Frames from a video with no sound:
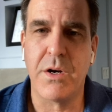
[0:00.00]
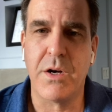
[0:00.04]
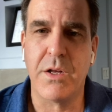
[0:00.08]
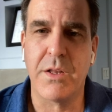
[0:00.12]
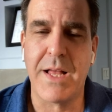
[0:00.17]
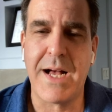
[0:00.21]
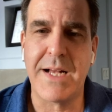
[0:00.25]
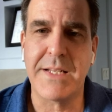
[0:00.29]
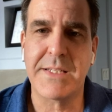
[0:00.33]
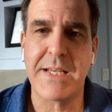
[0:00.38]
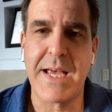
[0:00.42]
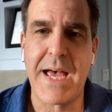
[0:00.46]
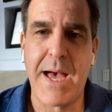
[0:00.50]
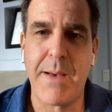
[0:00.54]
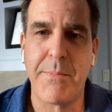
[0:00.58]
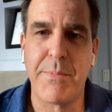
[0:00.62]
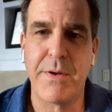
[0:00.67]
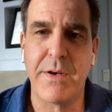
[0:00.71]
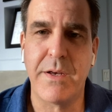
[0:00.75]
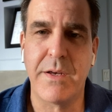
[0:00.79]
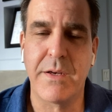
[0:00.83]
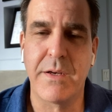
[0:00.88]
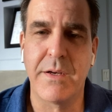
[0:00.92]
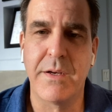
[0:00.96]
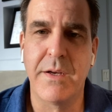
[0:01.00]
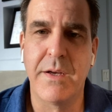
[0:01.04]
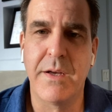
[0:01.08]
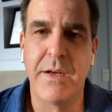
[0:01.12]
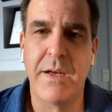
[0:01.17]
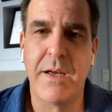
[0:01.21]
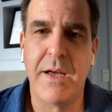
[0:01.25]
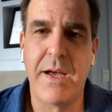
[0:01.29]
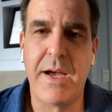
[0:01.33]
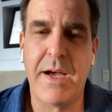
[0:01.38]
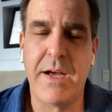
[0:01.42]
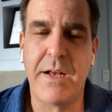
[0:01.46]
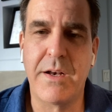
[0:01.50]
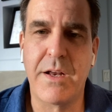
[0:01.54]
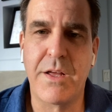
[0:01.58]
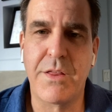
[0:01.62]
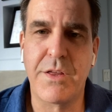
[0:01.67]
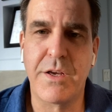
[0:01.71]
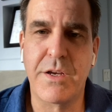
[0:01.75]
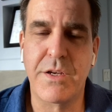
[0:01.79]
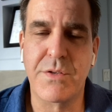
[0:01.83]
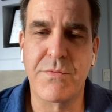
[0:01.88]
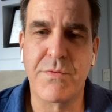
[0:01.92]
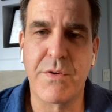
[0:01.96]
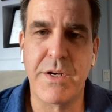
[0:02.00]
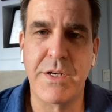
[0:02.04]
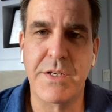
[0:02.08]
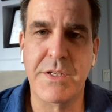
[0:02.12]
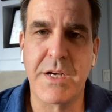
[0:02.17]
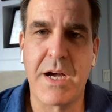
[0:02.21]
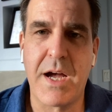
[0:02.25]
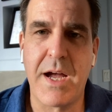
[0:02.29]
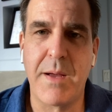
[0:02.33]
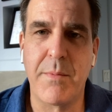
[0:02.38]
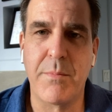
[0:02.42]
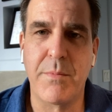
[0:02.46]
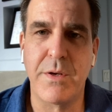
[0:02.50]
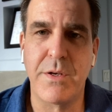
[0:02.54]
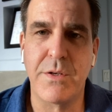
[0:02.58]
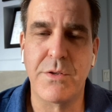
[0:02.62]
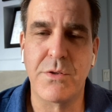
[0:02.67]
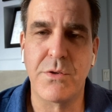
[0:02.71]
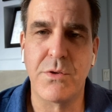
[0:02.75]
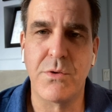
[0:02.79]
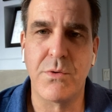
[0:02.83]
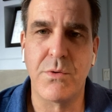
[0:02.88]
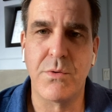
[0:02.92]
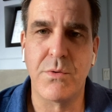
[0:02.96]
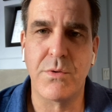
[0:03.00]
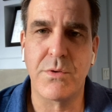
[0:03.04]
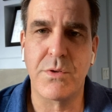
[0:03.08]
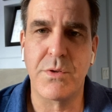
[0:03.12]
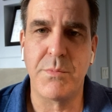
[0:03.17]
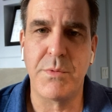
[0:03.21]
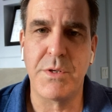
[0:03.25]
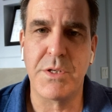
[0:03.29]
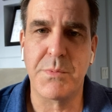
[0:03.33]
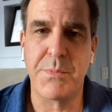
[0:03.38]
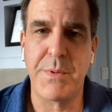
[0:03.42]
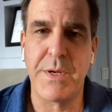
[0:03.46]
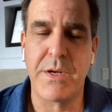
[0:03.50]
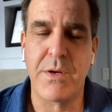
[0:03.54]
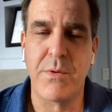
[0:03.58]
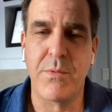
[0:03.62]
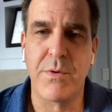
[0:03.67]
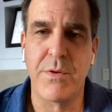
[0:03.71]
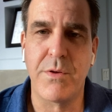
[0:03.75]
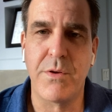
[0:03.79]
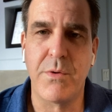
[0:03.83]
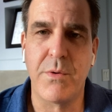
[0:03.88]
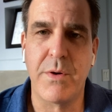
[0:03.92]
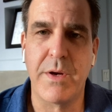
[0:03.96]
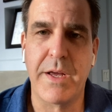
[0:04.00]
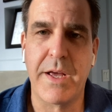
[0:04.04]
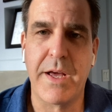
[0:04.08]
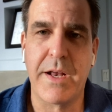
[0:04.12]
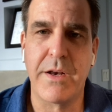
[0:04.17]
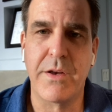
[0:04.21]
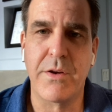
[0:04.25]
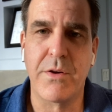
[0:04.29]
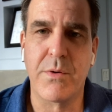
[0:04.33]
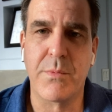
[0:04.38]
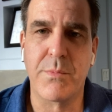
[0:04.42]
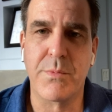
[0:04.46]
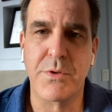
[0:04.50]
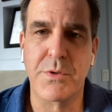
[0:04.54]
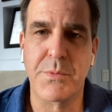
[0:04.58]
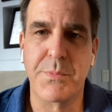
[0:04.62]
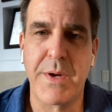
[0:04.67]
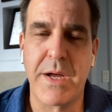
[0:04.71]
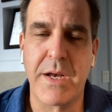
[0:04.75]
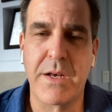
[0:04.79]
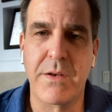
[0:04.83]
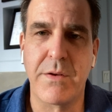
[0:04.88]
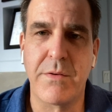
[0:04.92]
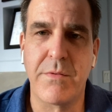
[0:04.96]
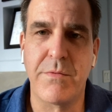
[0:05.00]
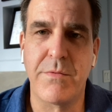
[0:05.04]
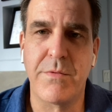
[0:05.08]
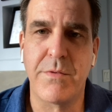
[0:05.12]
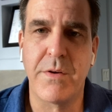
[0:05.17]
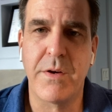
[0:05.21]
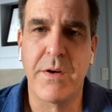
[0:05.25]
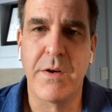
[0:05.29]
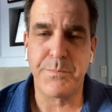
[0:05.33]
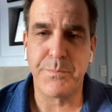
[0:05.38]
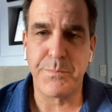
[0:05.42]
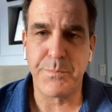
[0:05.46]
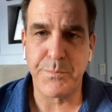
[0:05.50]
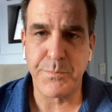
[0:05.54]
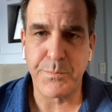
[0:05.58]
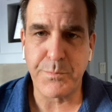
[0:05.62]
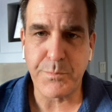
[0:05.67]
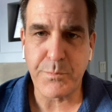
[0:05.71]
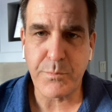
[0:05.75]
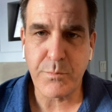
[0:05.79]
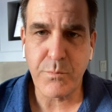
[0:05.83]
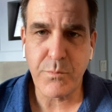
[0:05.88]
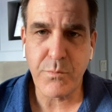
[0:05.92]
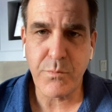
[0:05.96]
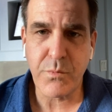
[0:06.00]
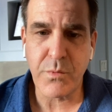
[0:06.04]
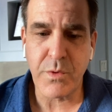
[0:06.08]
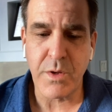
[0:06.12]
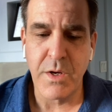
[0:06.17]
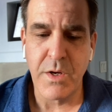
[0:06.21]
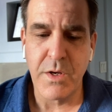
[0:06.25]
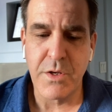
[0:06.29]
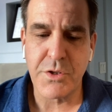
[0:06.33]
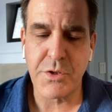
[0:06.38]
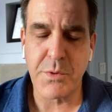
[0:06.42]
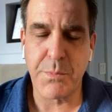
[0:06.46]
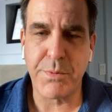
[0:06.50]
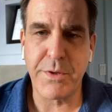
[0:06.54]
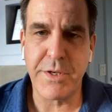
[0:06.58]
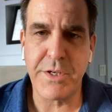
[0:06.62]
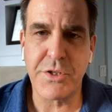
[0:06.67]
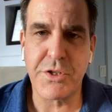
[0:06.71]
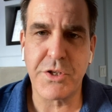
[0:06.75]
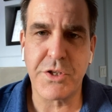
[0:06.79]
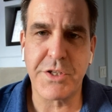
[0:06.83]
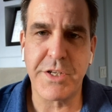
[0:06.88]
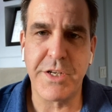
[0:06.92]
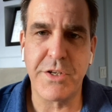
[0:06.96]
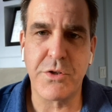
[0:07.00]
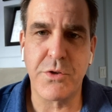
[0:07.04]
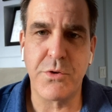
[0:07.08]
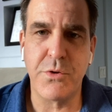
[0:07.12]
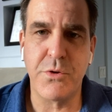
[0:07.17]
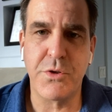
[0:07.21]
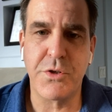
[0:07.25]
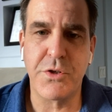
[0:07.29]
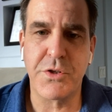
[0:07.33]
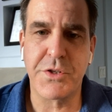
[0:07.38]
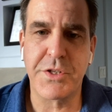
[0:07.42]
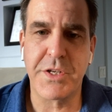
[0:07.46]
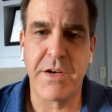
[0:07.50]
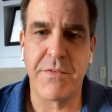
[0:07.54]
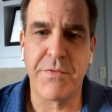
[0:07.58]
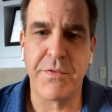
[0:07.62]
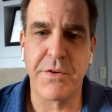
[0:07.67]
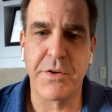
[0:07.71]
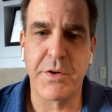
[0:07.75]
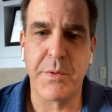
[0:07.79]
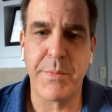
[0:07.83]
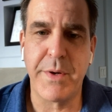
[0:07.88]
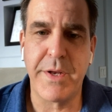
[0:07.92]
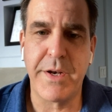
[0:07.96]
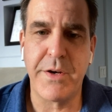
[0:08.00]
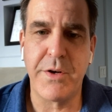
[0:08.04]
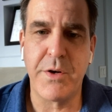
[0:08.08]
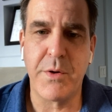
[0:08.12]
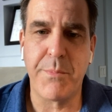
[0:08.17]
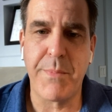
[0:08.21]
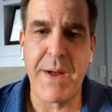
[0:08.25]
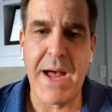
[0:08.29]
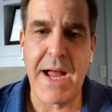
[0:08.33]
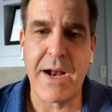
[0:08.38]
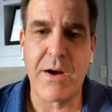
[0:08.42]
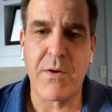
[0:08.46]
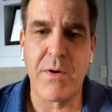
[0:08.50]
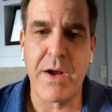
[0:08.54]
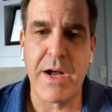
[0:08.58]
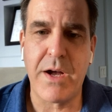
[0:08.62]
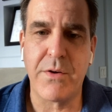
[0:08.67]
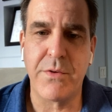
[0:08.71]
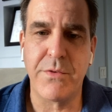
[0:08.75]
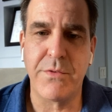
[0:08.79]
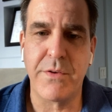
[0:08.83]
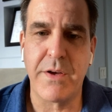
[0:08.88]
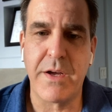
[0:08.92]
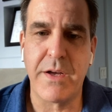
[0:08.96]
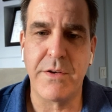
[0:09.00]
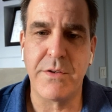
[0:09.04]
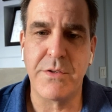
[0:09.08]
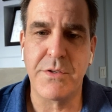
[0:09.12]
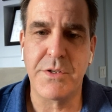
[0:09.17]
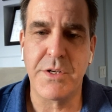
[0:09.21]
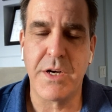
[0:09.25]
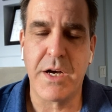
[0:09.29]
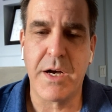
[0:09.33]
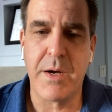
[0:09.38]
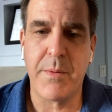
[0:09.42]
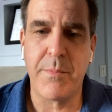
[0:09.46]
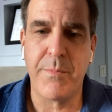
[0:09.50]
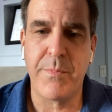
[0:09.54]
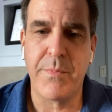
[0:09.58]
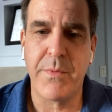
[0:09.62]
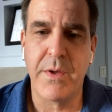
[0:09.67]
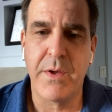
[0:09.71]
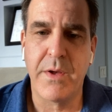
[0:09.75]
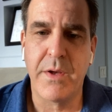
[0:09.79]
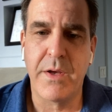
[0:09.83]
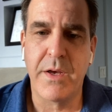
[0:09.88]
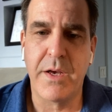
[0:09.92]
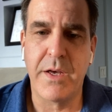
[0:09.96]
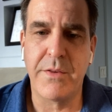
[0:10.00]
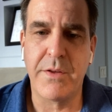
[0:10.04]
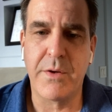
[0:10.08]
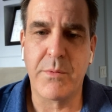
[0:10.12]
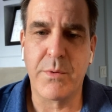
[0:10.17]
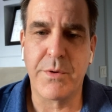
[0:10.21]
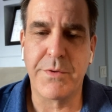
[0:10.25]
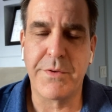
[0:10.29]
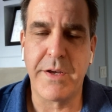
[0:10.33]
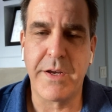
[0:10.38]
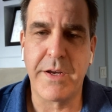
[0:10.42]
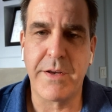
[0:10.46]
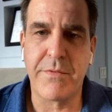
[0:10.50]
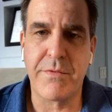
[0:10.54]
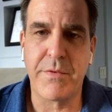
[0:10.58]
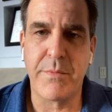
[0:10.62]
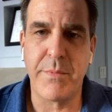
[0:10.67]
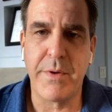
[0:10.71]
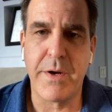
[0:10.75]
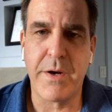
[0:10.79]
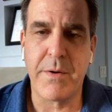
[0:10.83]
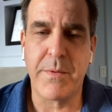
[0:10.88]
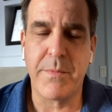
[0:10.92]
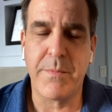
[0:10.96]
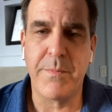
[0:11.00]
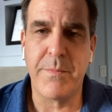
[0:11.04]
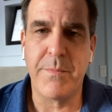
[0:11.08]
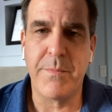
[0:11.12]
a lot's happening, and I think it's very timely to be speaking with you and getting your perspective. So please just introduce yourself a little bit and your background, and then we'll take it from there.